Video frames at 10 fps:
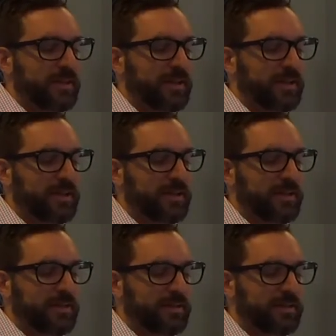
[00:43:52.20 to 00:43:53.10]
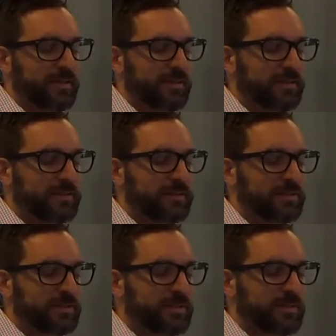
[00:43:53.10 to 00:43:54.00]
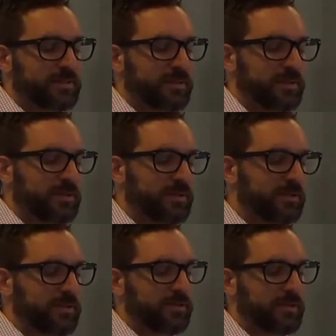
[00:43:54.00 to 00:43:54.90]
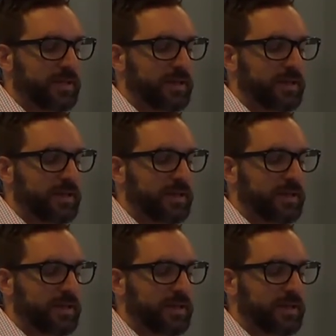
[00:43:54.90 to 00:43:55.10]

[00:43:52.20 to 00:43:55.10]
Uh, SU,